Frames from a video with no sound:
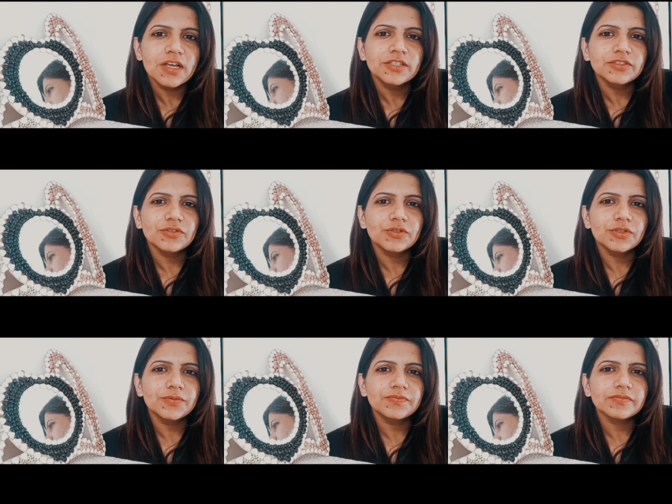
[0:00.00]

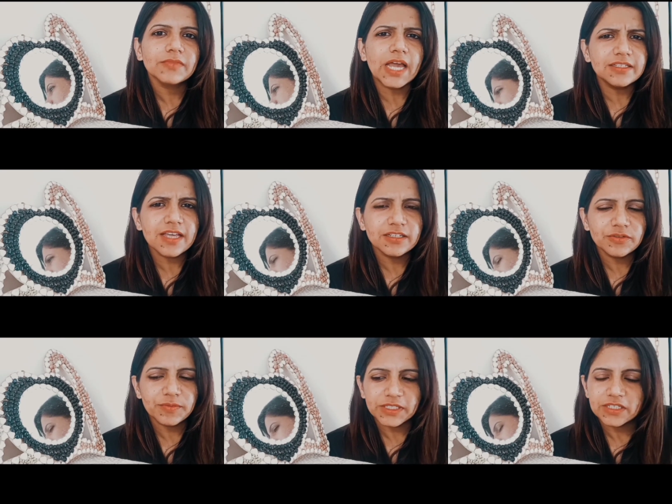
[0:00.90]
So I decided
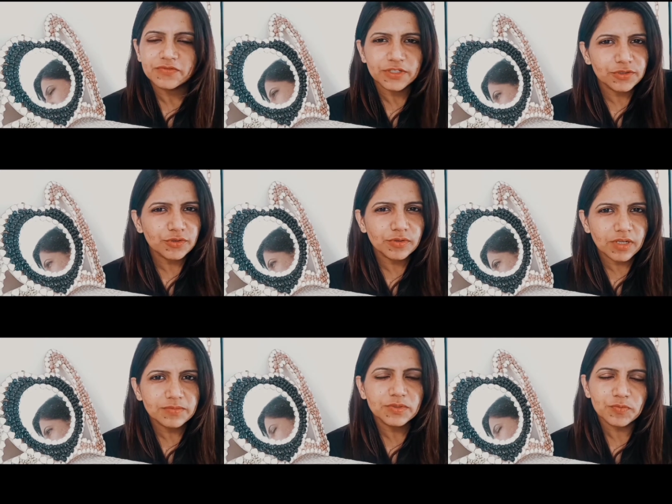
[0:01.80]
to make this video,
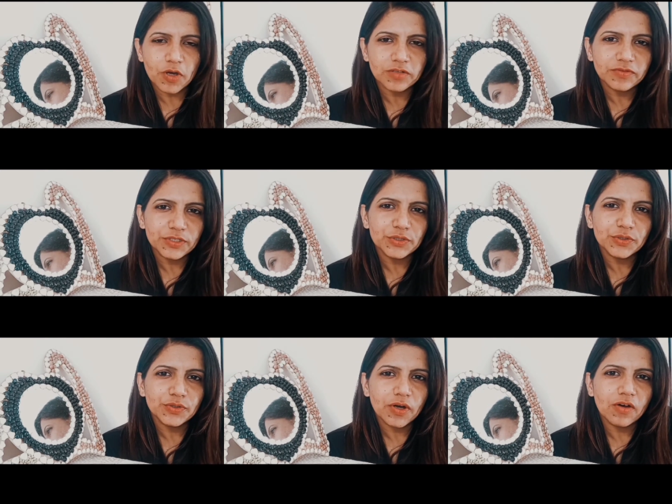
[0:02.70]
a small
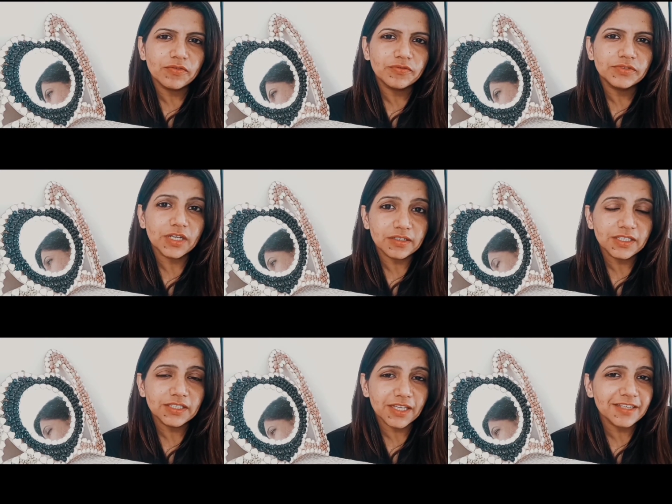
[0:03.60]
video of
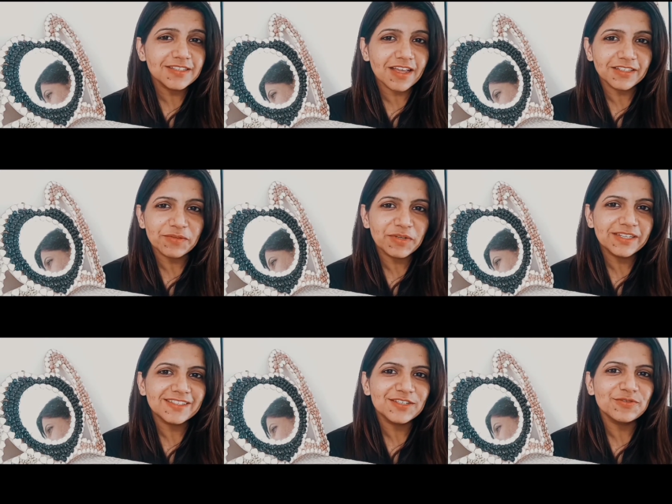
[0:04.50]
30 things that can be
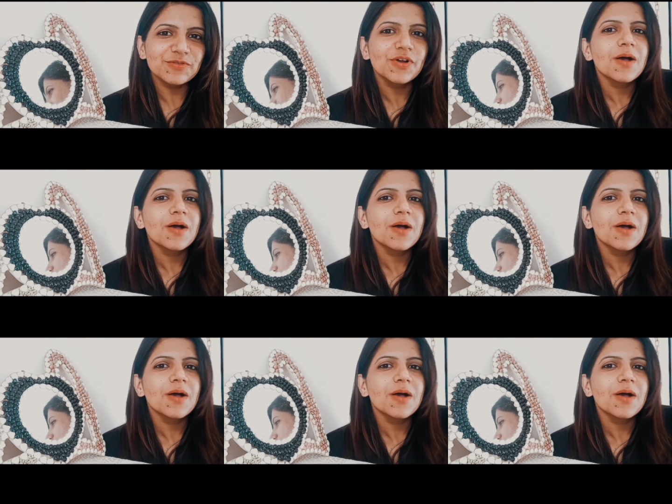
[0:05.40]
listed to